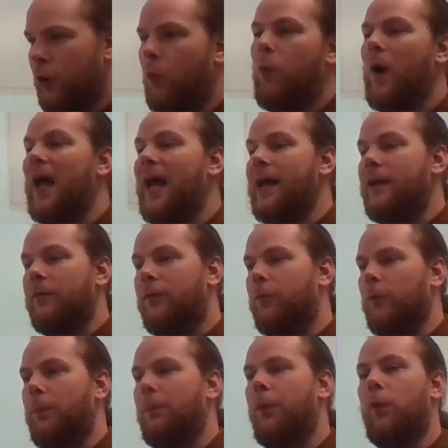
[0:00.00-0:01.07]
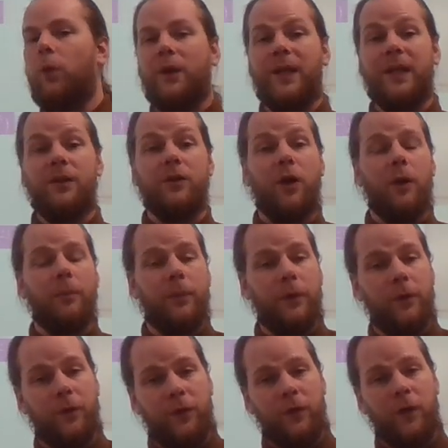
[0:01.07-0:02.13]
way of reporting
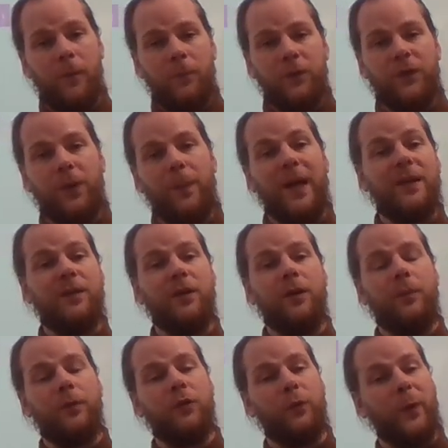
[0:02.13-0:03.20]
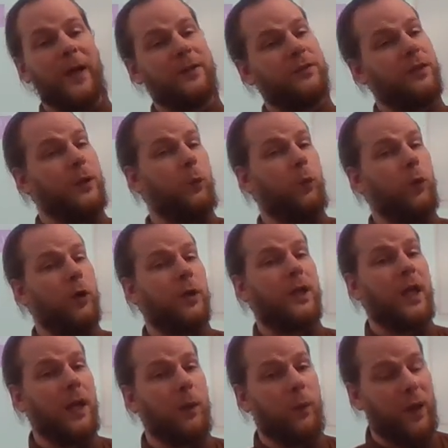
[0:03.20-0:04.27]
numbers to make the numbers we're actually
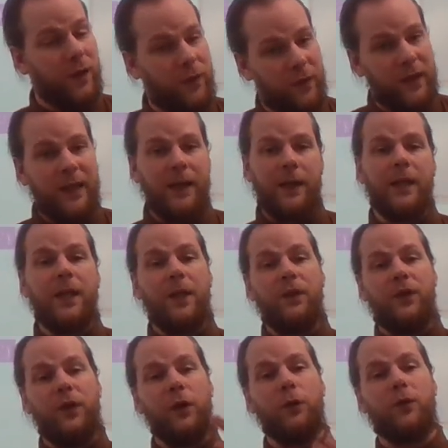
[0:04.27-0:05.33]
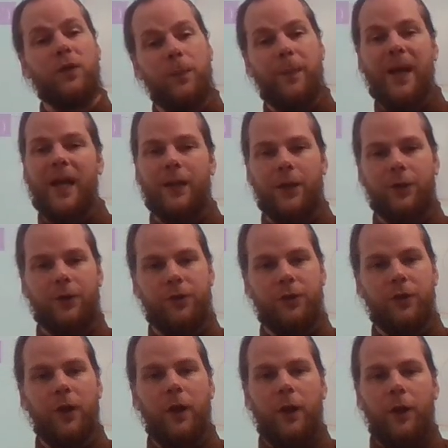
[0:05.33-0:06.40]
working with easier to manage.